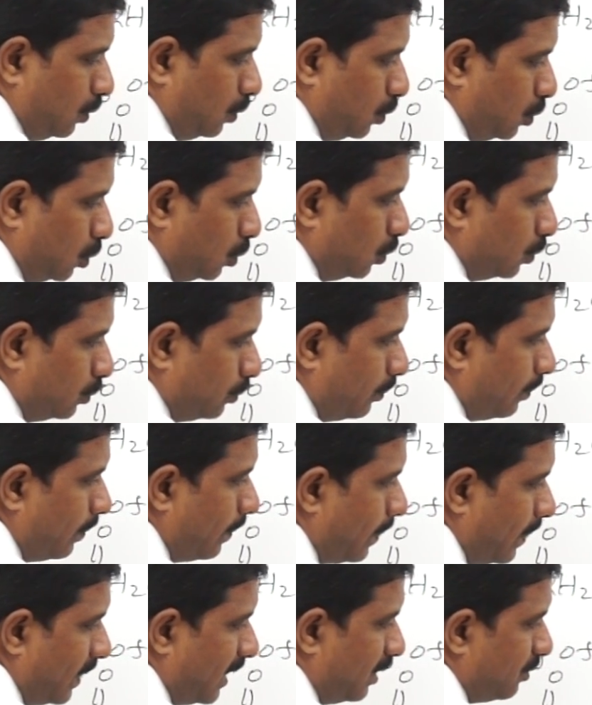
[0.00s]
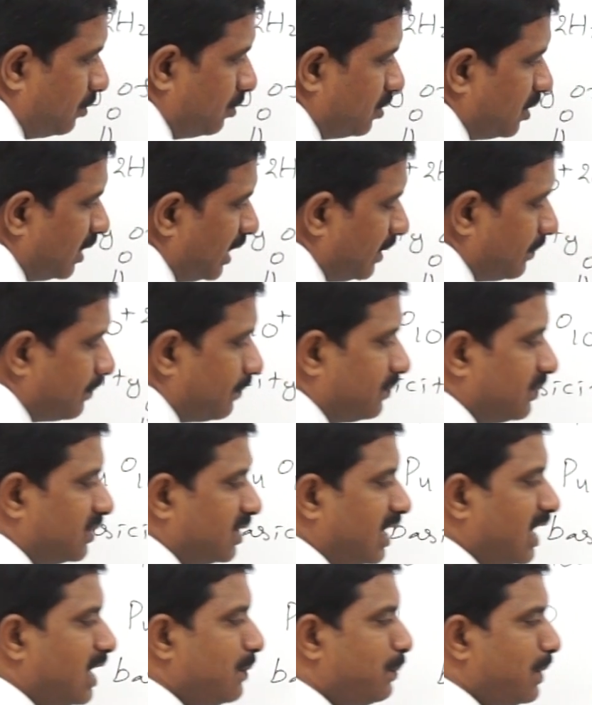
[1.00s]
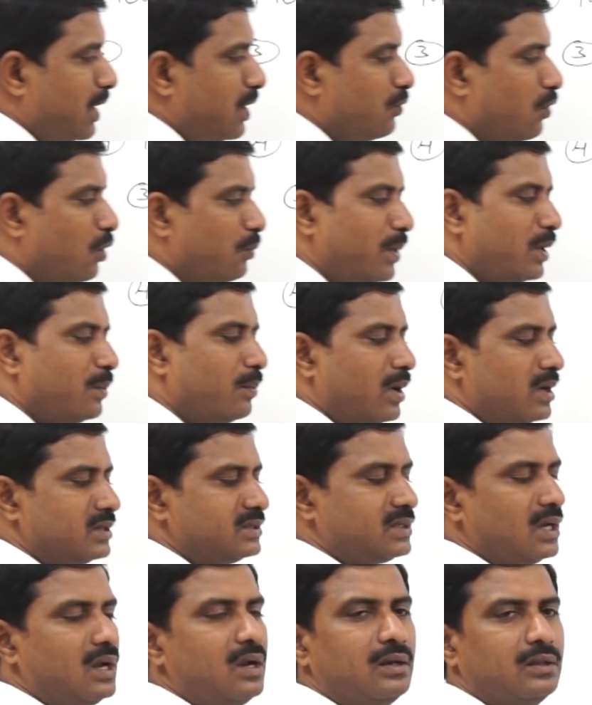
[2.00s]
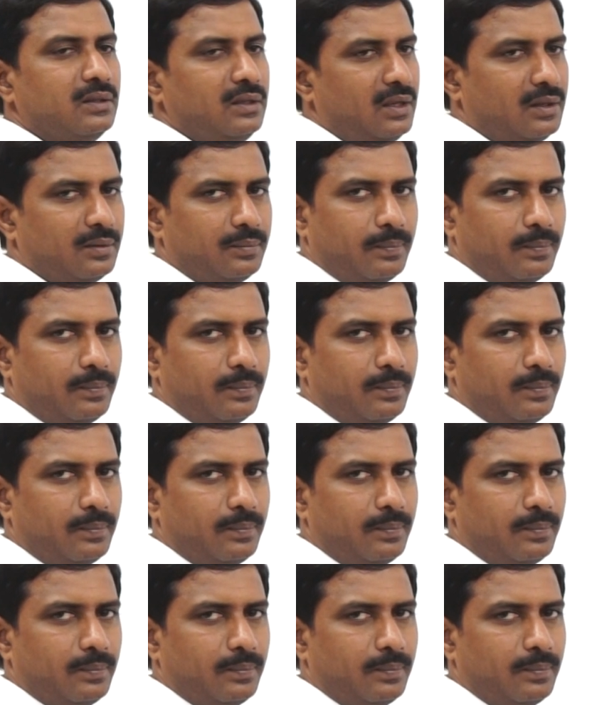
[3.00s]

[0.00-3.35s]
2, 3. 3 POP bonds are.